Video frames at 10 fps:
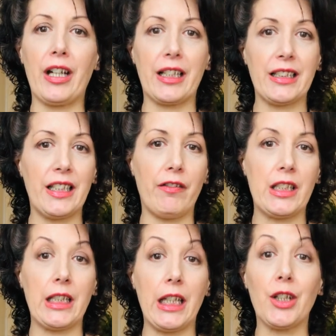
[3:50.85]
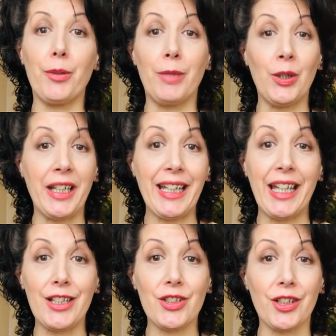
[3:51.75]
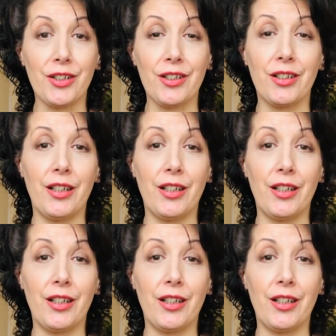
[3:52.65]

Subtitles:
activity, communication,